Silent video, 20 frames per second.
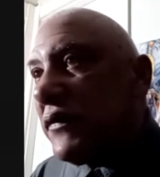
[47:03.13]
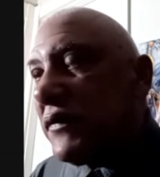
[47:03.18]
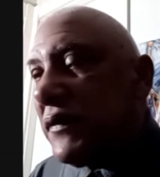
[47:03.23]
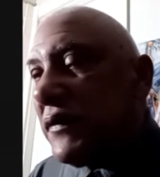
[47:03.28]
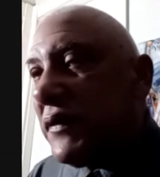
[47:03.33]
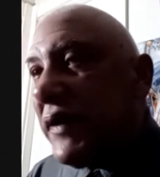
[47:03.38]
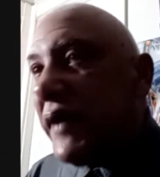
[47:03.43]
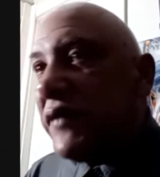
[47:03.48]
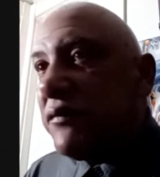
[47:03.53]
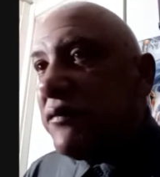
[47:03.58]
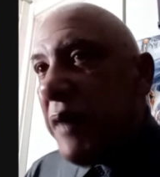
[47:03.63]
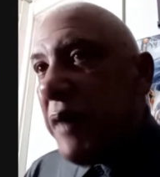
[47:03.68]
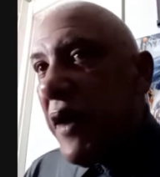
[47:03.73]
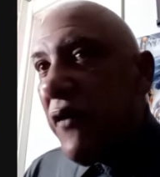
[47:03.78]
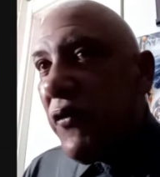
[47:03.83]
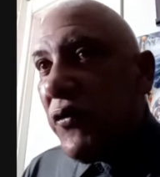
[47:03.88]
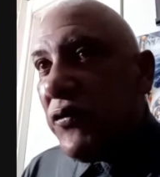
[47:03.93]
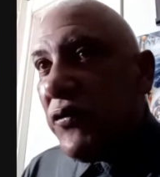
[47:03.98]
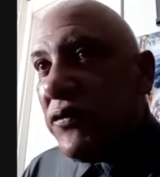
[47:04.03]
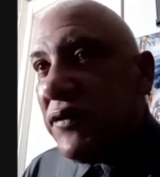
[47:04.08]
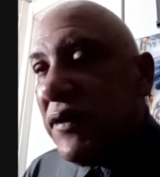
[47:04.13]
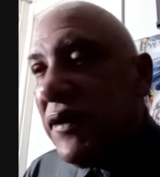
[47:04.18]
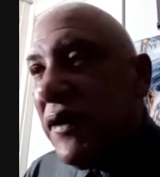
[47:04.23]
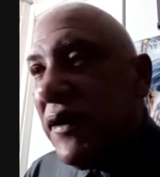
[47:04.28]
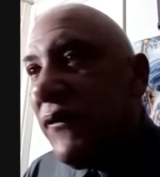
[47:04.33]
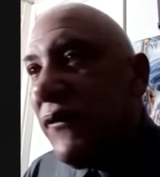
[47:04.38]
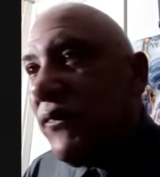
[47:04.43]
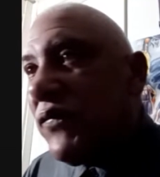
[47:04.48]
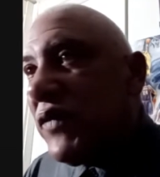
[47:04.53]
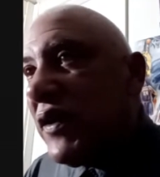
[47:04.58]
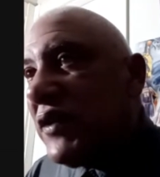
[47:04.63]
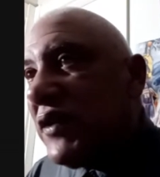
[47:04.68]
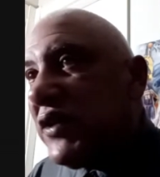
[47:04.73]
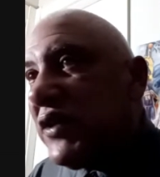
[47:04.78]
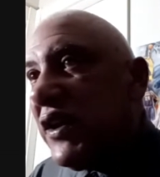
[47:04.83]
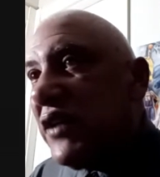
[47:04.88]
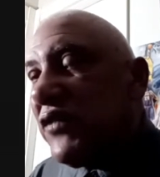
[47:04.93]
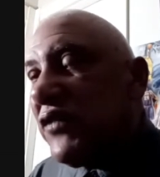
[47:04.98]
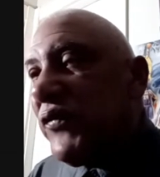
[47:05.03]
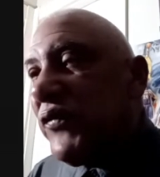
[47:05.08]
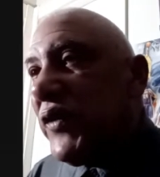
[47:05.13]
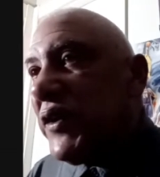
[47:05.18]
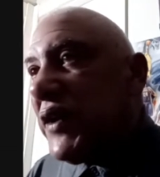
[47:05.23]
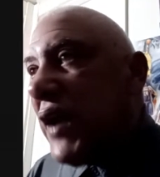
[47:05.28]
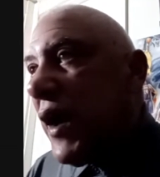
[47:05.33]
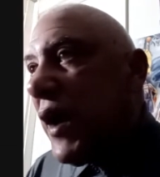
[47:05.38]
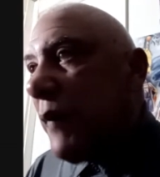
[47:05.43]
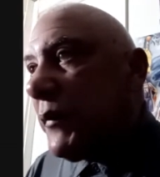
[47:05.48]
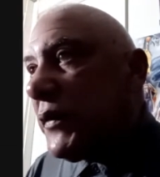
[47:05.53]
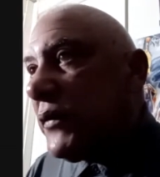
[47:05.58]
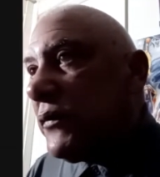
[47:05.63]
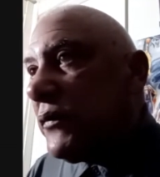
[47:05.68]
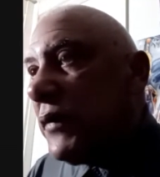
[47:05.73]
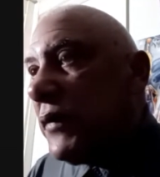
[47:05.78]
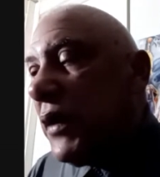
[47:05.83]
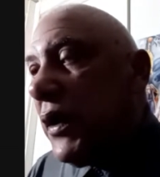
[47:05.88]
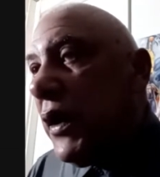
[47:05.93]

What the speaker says: Lex Barrows. She is phenomenal.